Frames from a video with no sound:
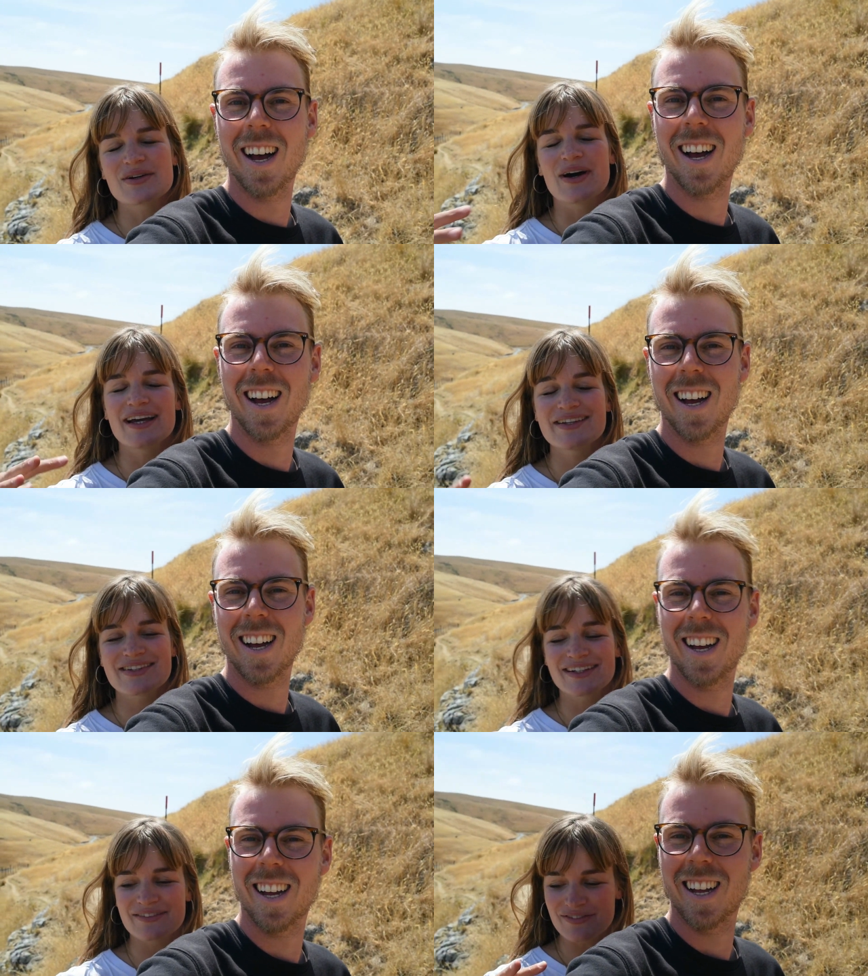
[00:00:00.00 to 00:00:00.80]
Speaker 1: so I
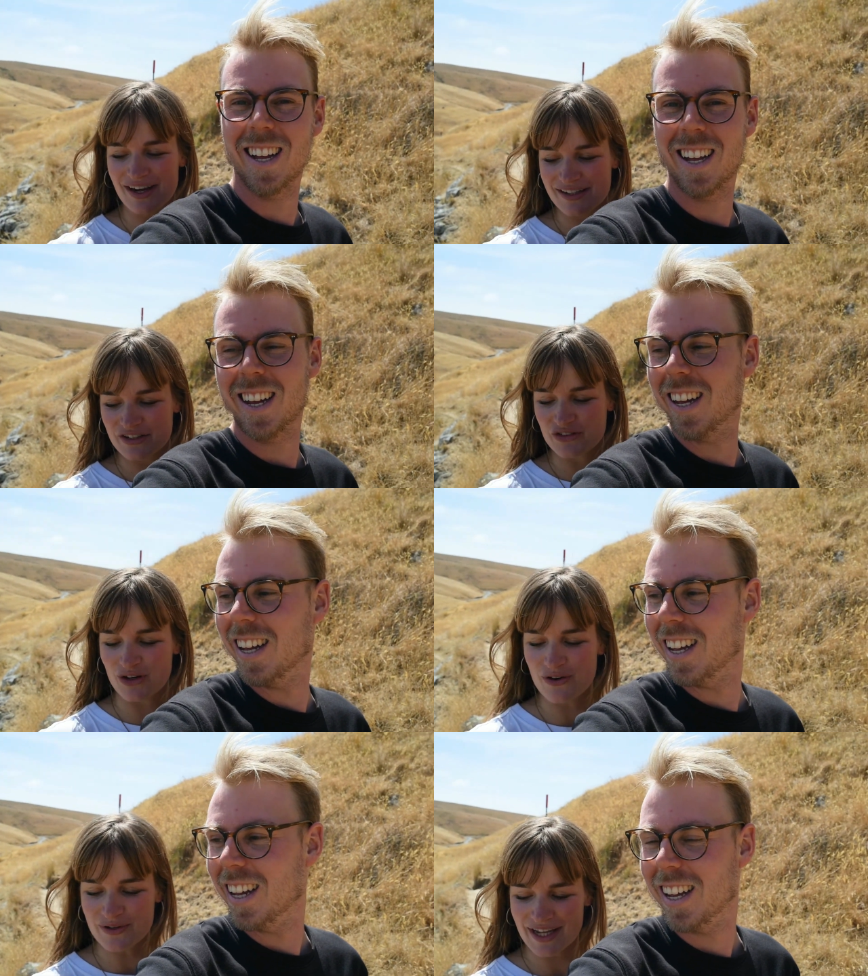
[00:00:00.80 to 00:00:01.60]
started flying the
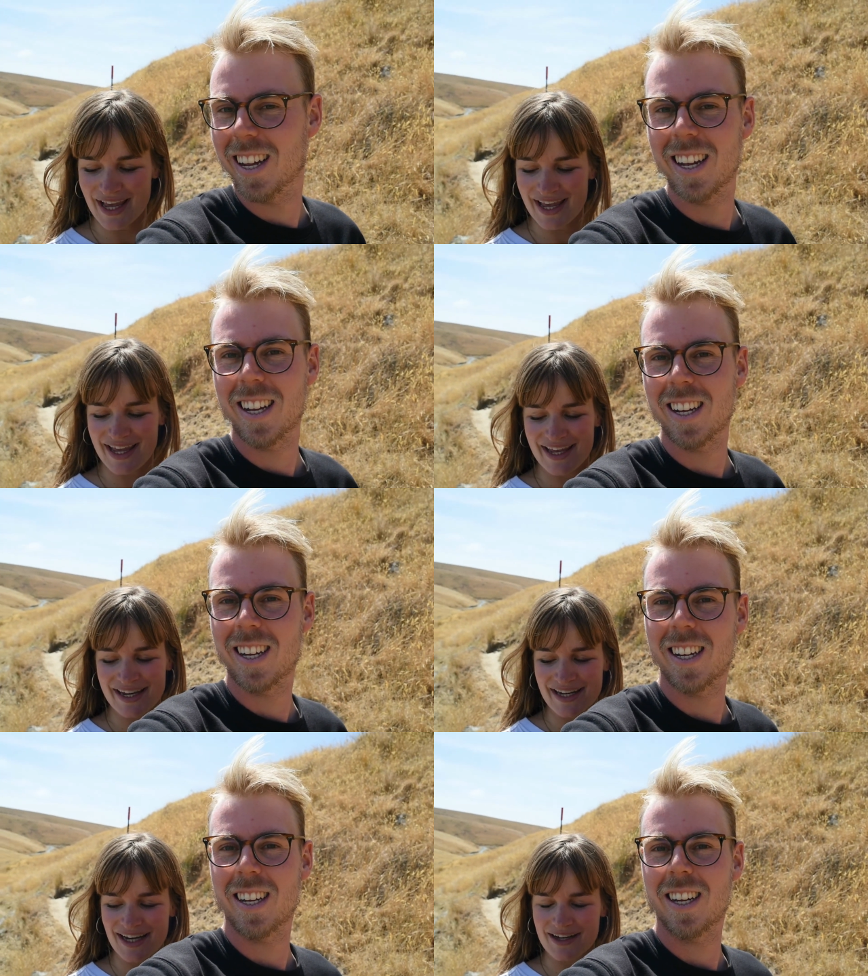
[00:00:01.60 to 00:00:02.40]
drone,
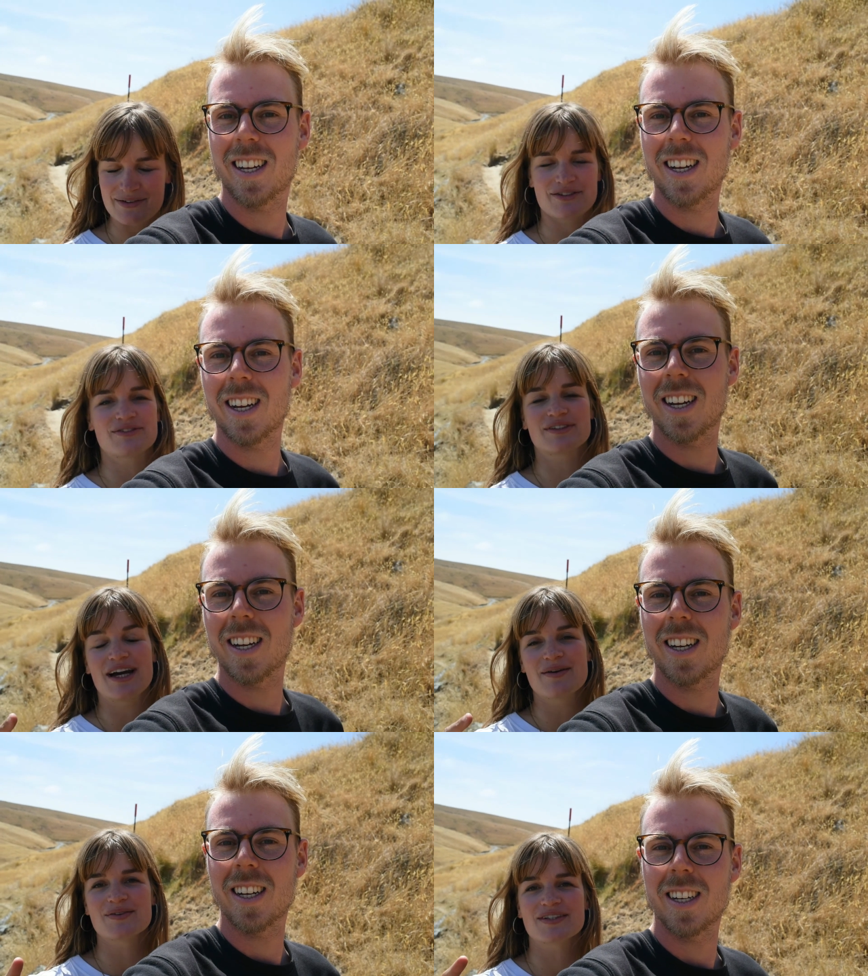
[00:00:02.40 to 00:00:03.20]
and I was
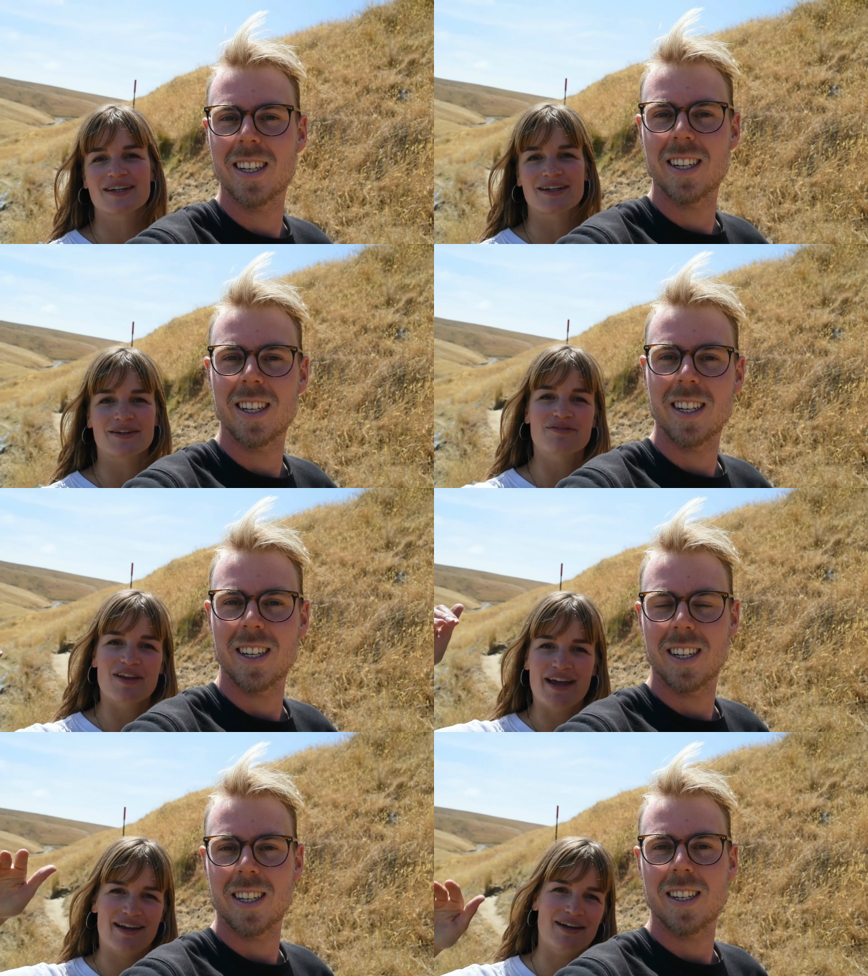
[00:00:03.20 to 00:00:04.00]
I was gonna
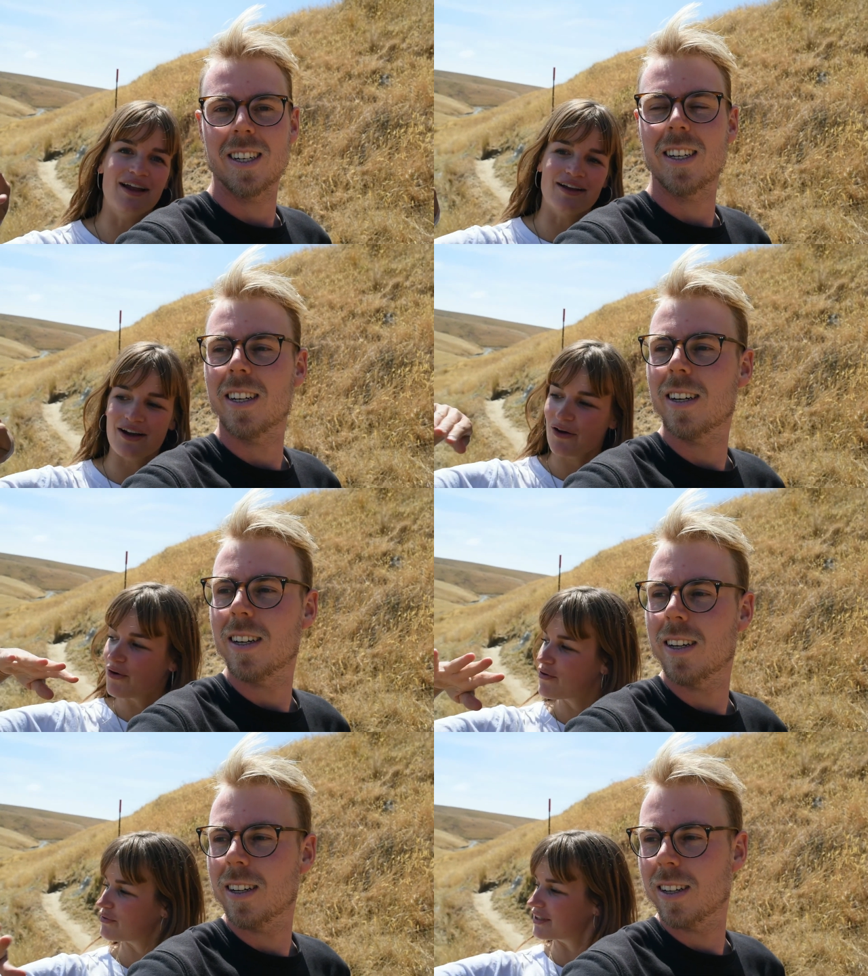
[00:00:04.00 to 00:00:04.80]
fly it like
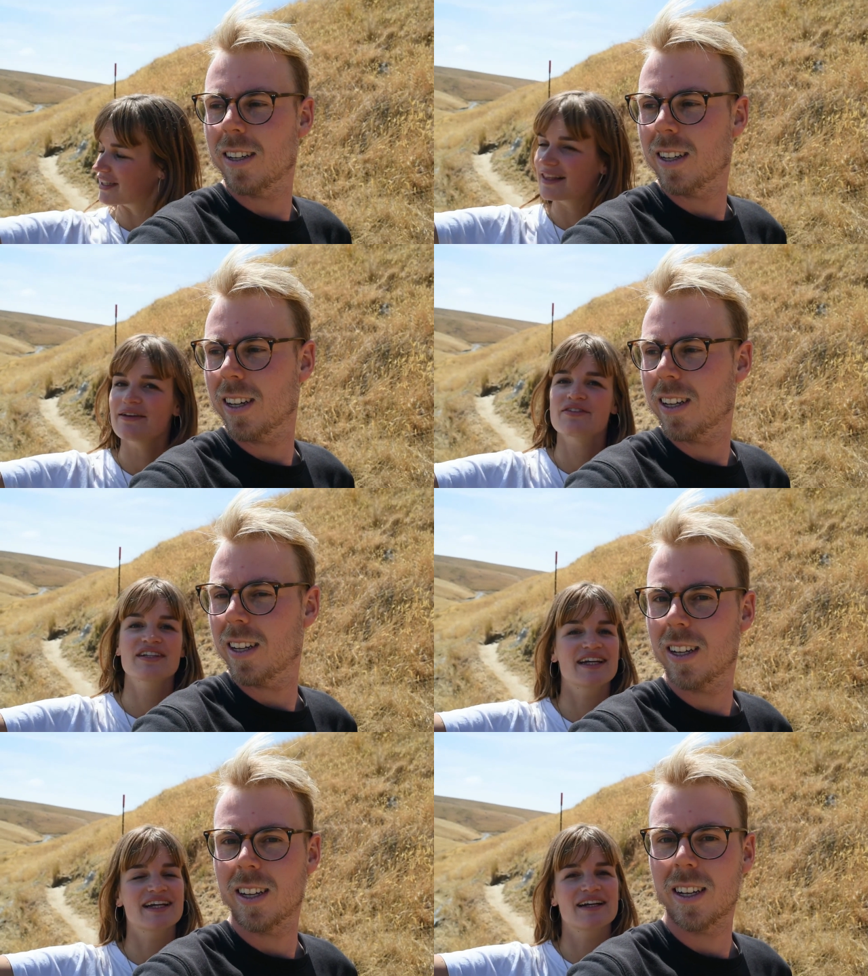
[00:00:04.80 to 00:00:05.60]
over the cliffs
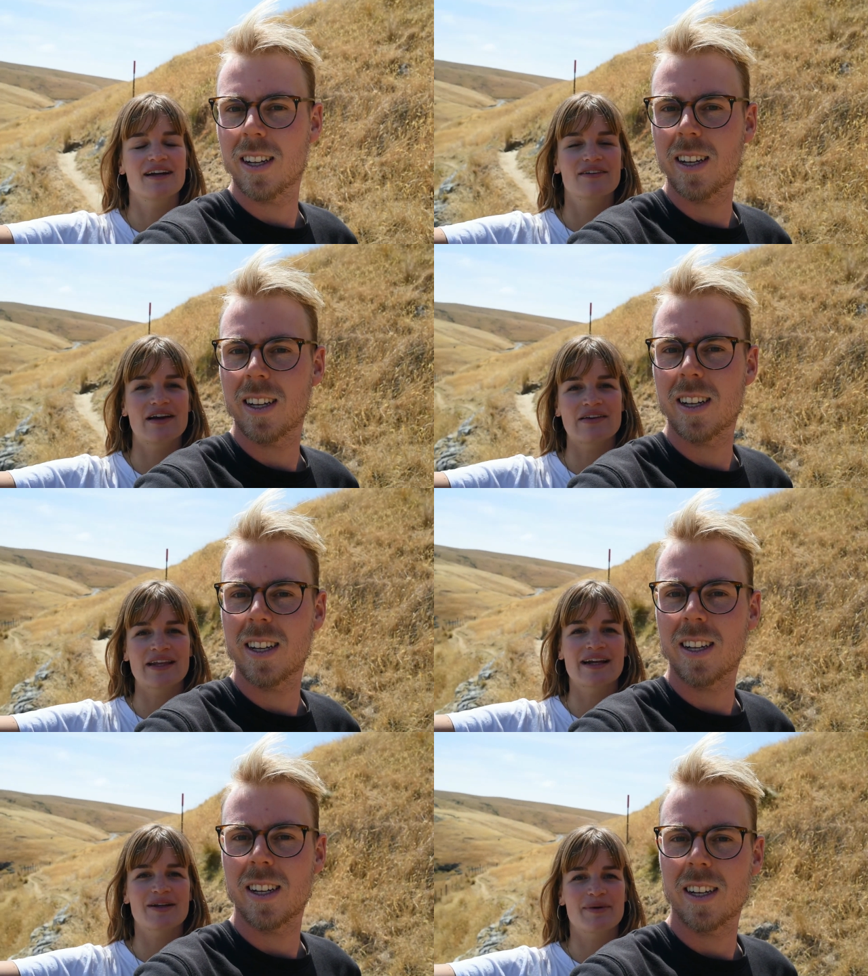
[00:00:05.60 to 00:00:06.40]
here, around
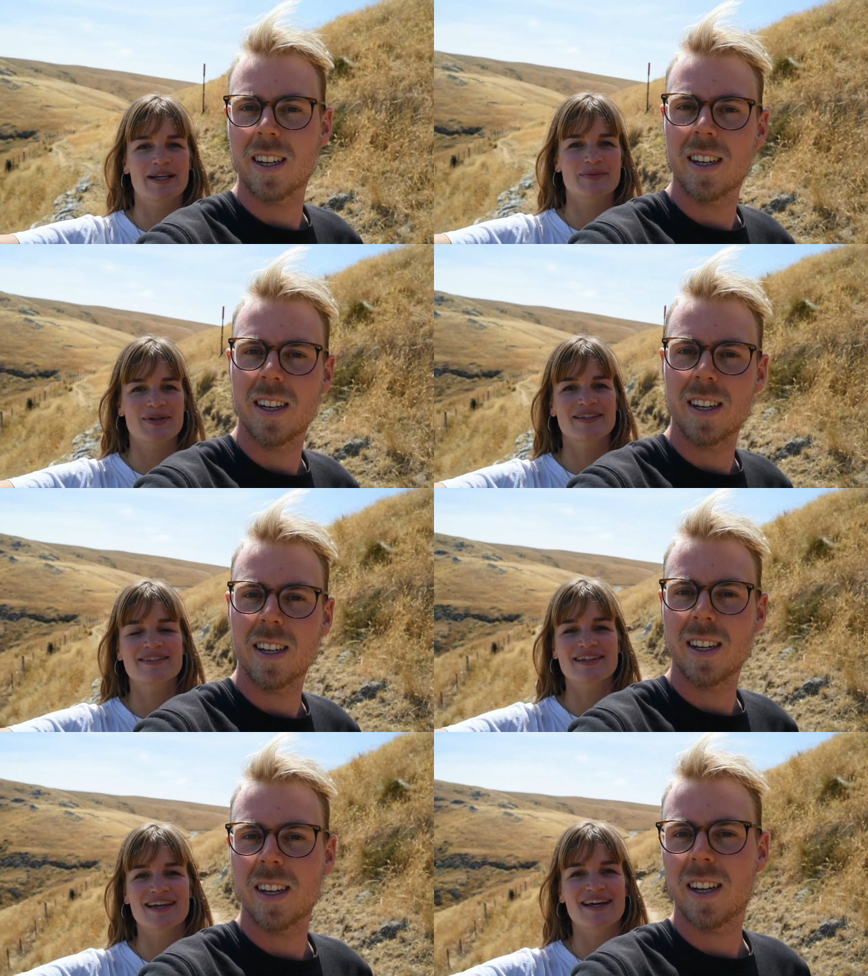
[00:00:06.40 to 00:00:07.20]
here in the Banks
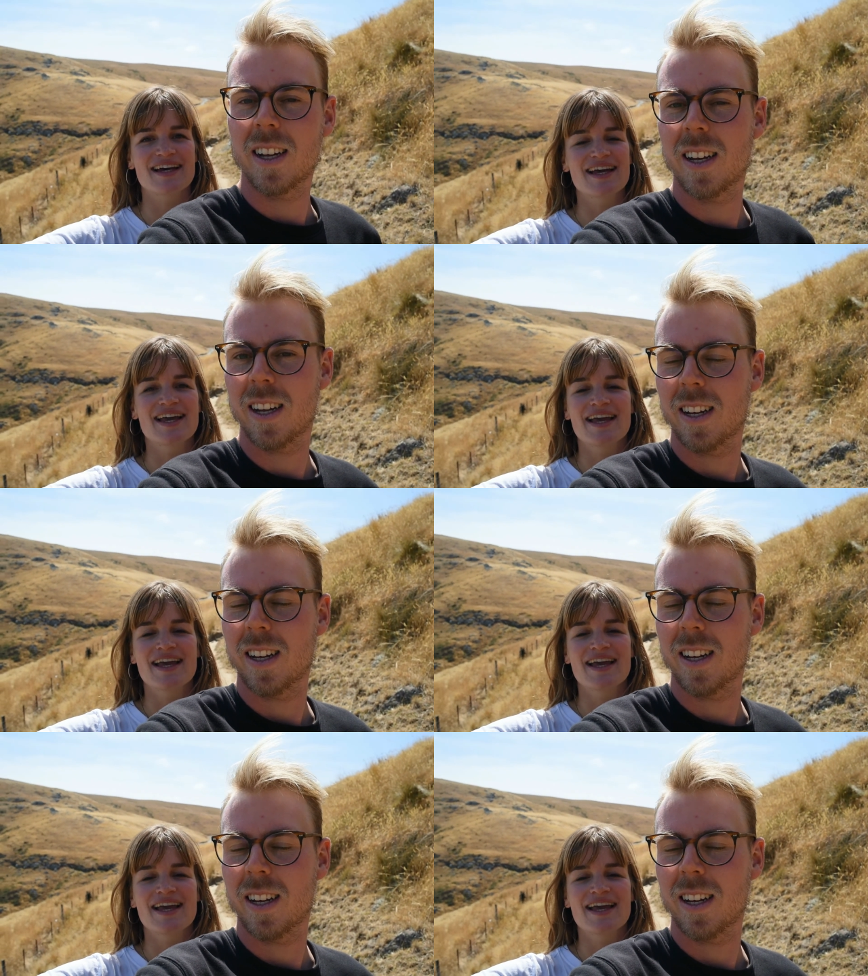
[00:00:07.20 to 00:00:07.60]
Peninsula,